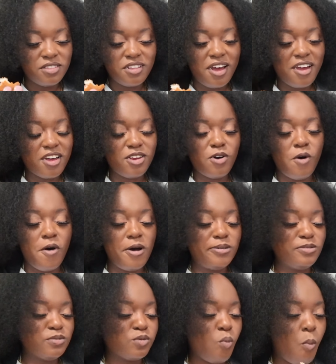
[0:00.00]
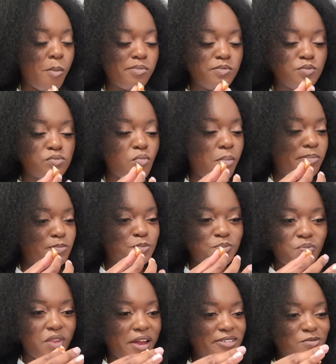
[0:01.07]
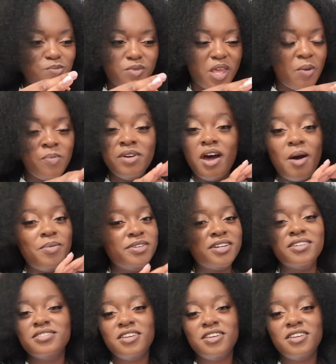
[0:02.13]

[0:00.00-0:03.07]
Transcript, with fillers: thank you, Lord. Thank you, Lord. And we always get the